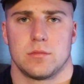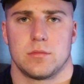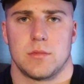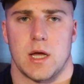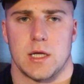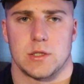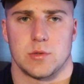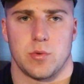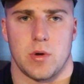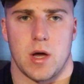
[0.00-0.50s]

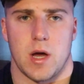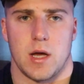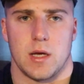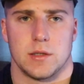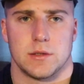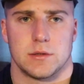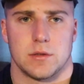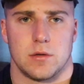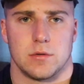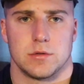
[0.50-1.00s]
That's
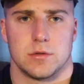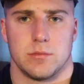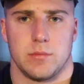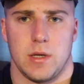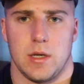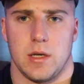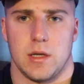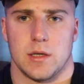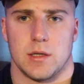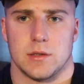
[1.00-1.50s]
why social
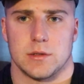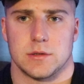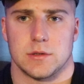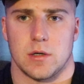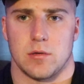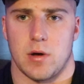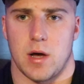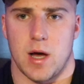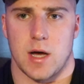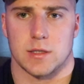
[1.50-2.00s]
media is
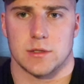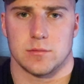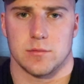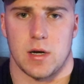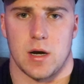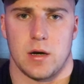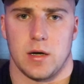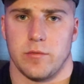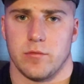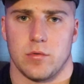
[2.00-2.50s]
so awesome.
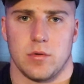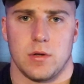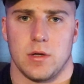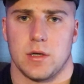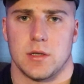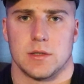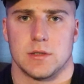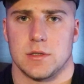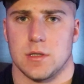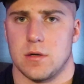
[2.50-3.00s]
I don't even really
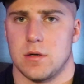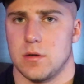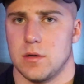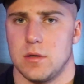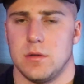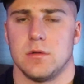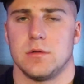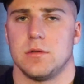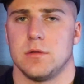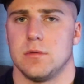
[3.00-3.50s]
consider
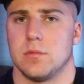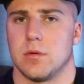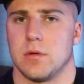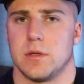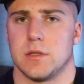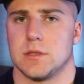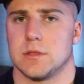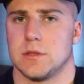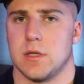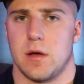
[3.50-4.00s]
YouTube or
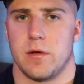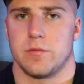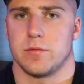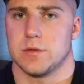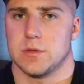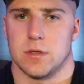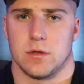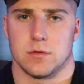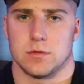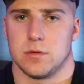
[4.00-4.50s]
this
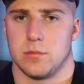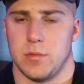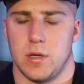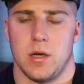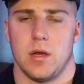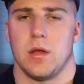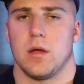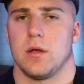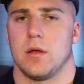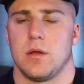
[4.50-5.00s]
stuff social
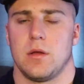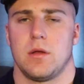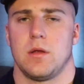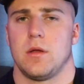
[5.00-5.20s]
media.